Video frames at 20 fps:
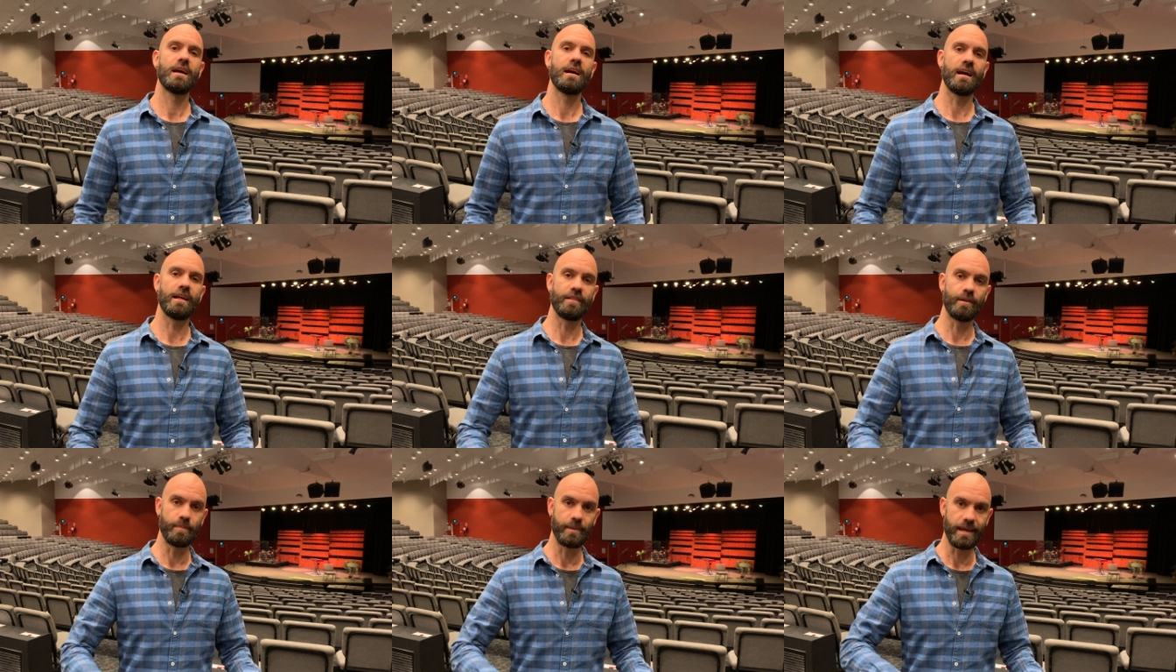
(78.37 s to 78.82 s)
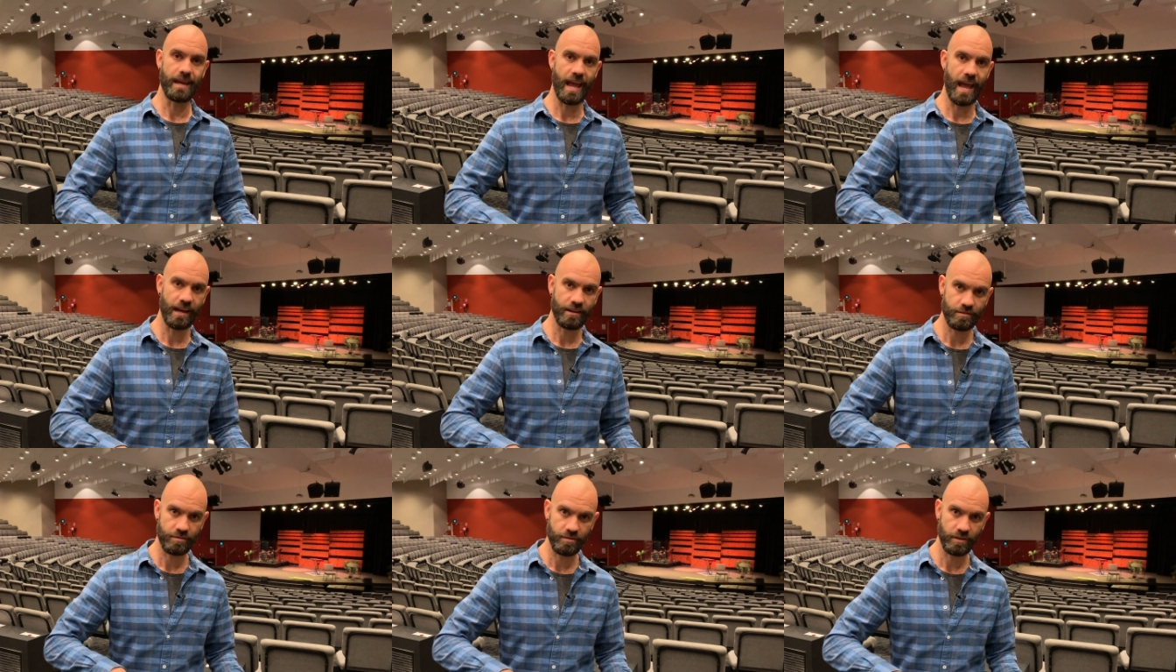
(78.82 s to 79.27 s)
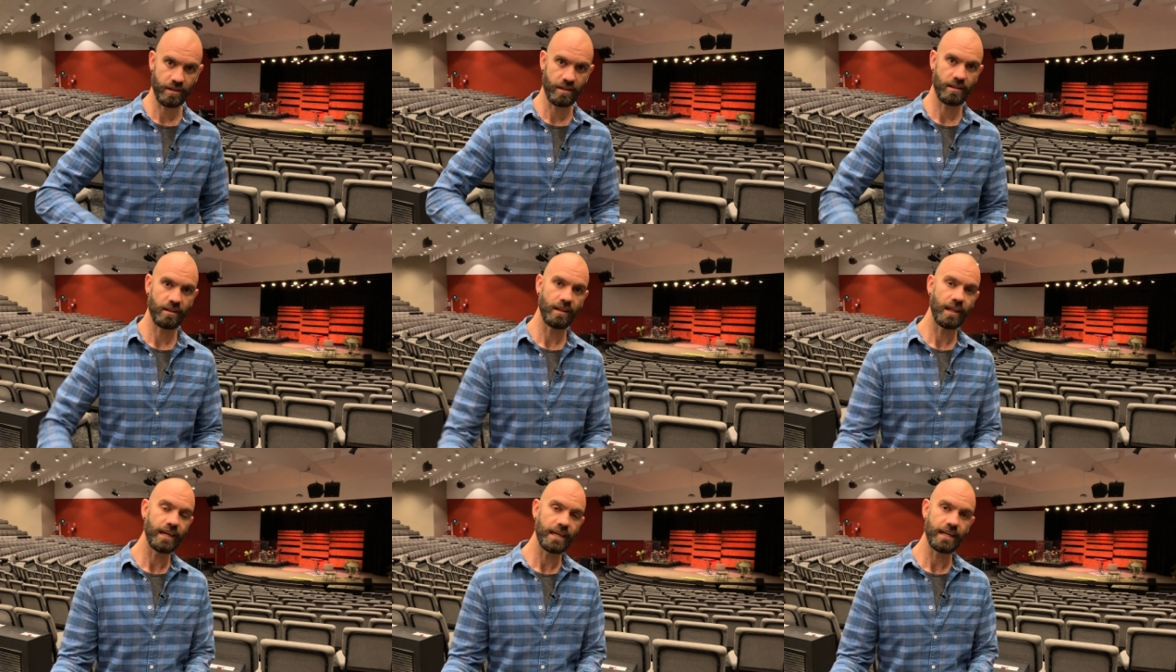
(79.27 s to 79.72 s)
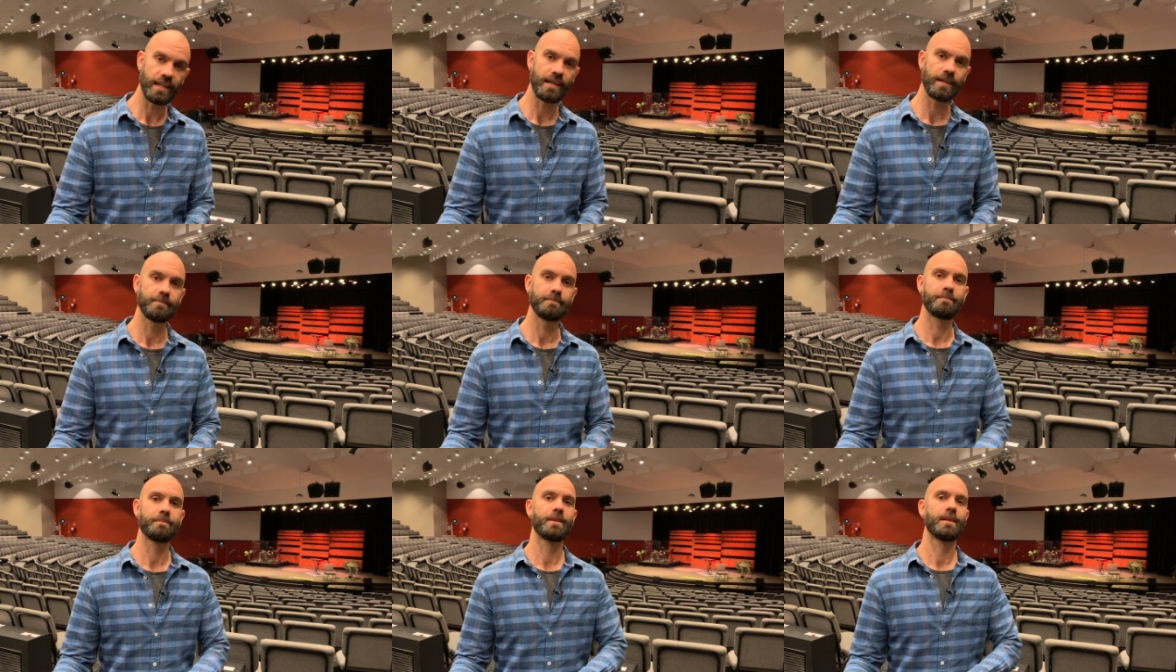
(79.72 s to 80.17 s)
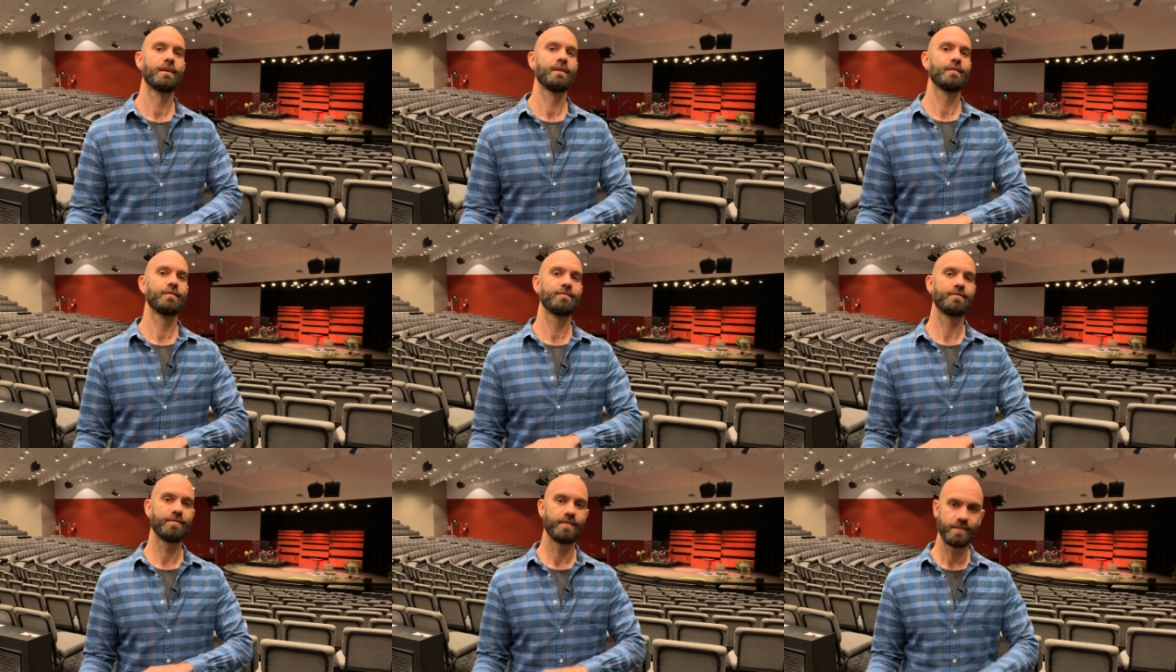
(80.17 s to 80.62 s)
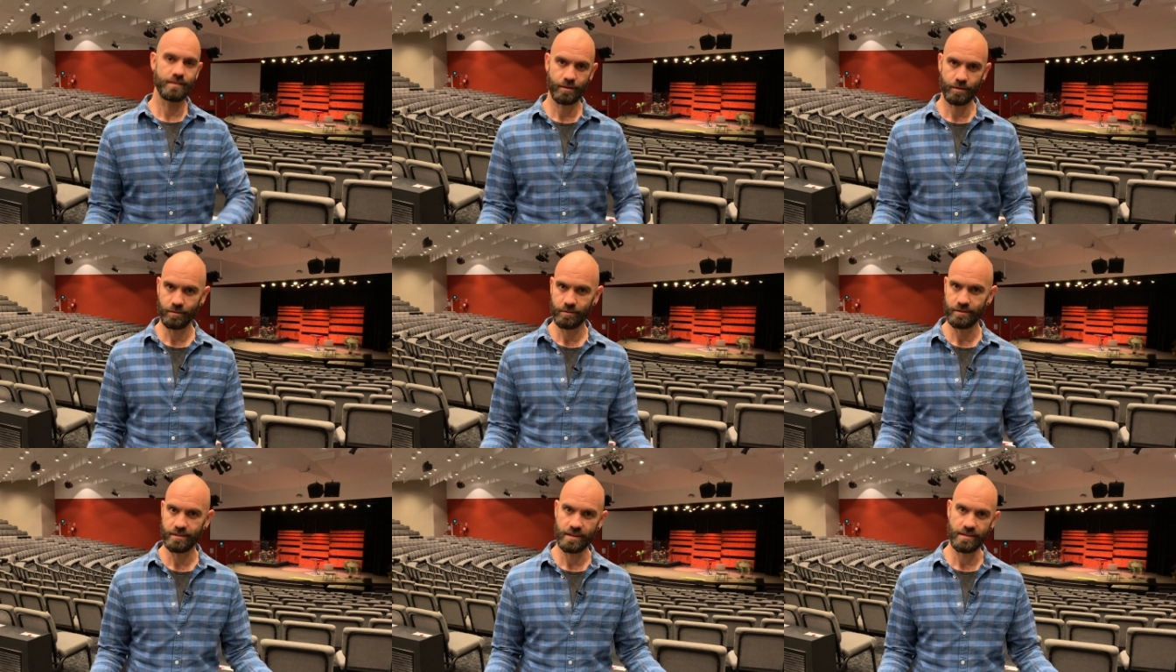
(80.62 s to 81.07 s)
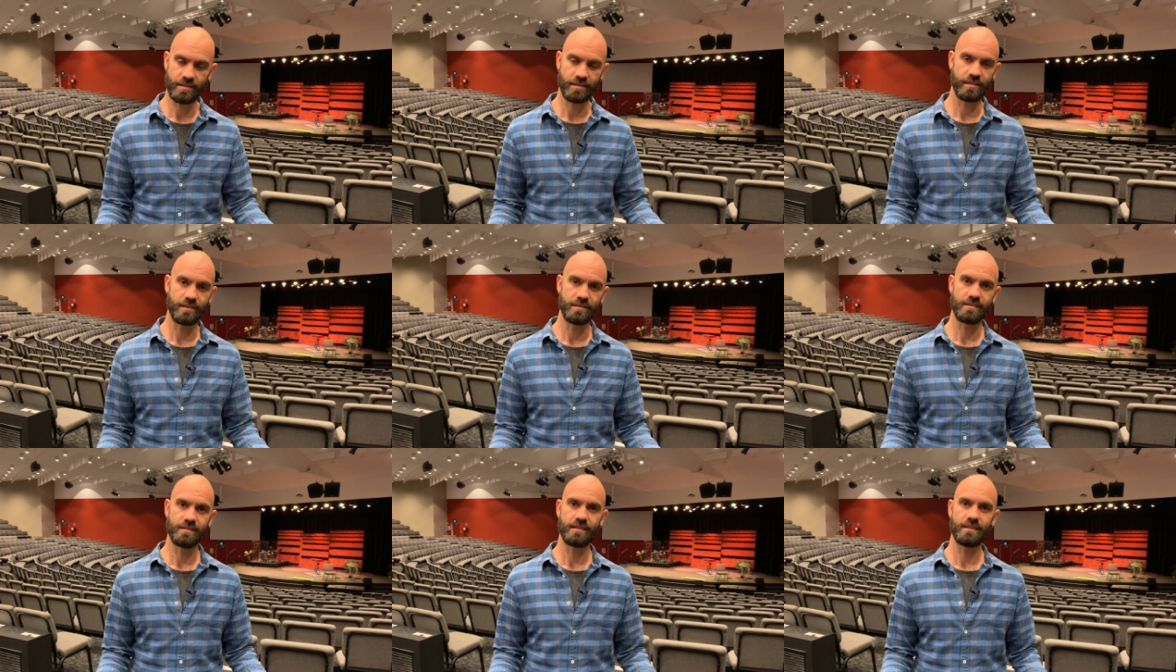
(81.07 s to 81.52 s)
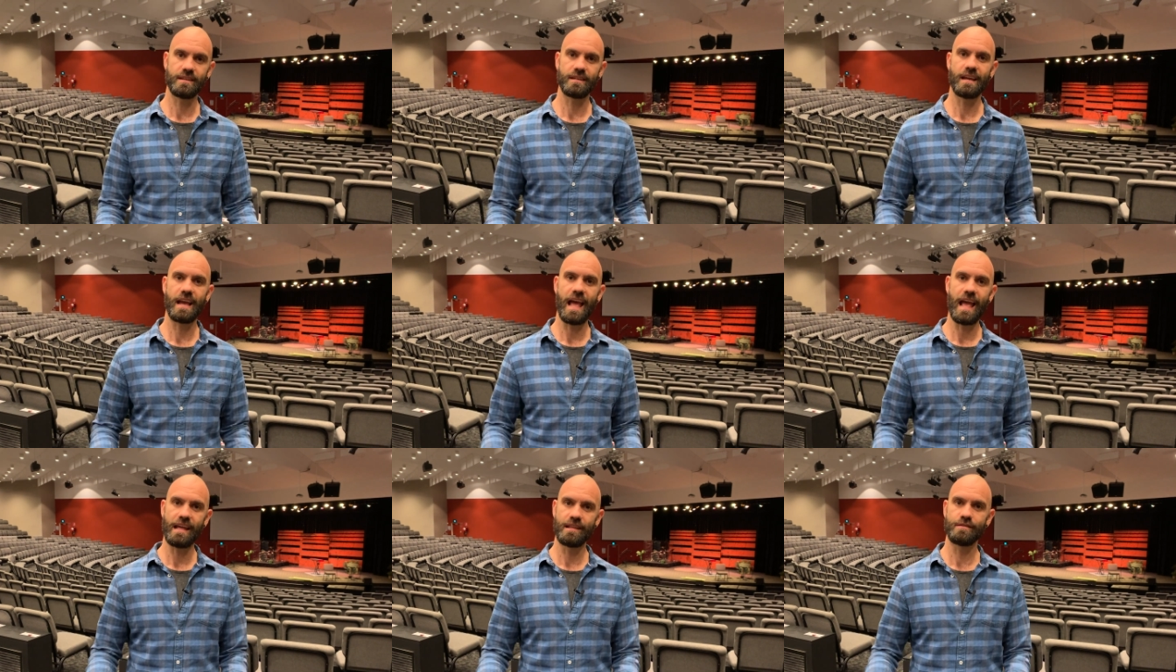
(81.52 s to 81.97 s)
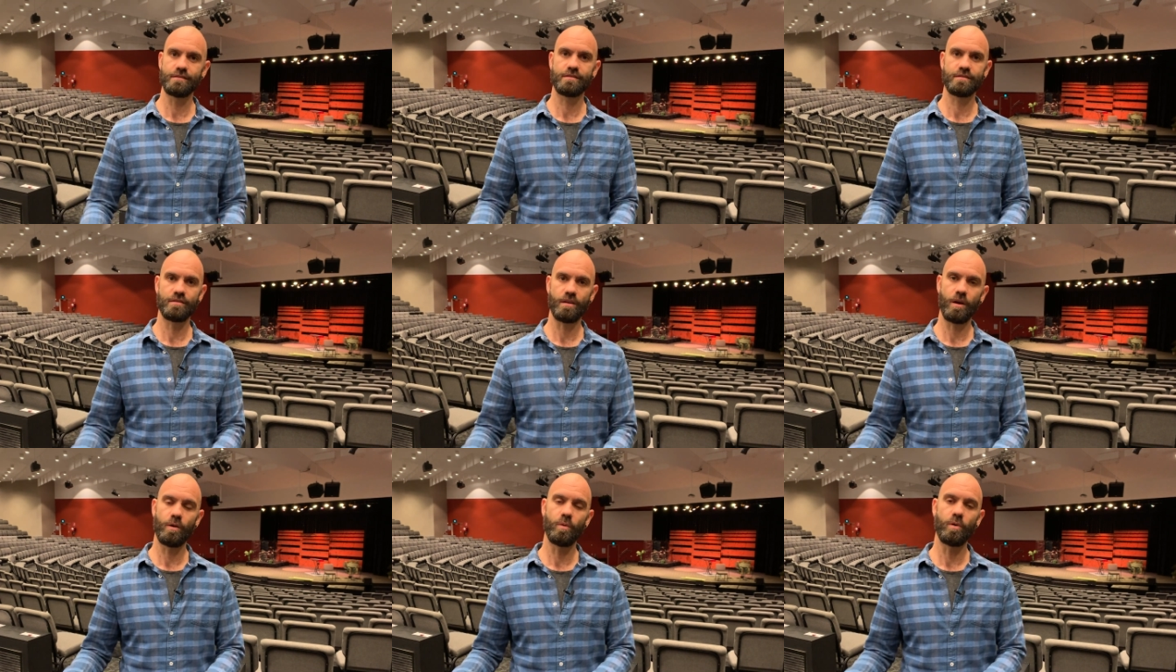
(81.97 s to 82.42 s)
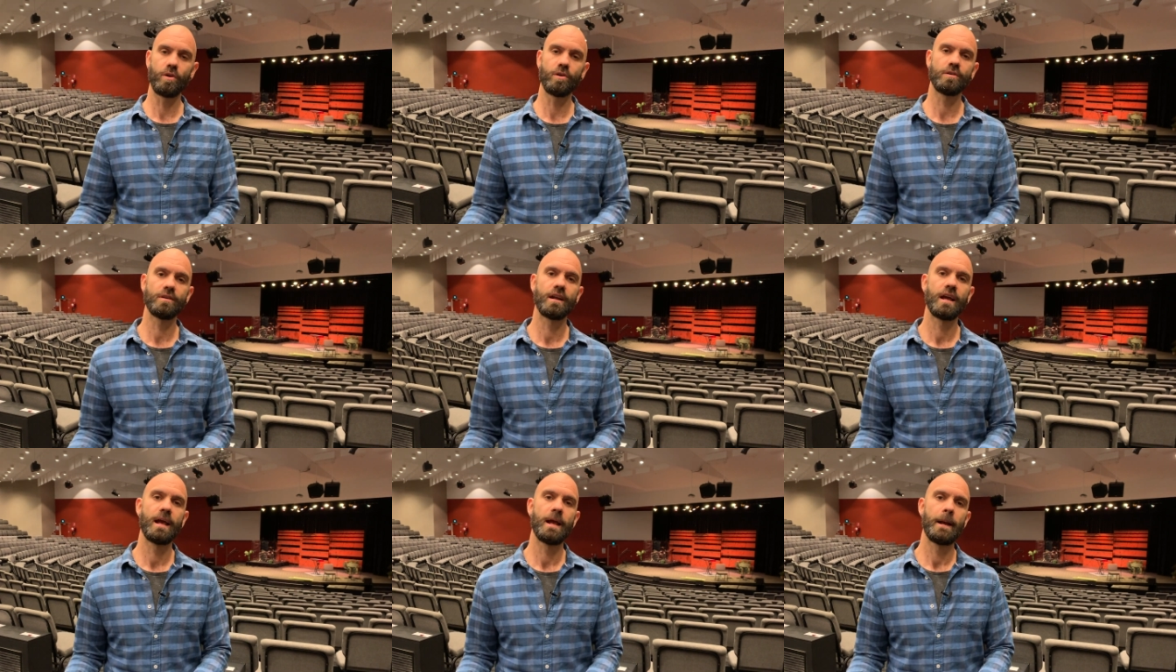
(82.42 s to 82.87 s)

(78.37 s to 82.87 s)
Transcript: Uh, there'll be extra cleaning, physical distancing and so on.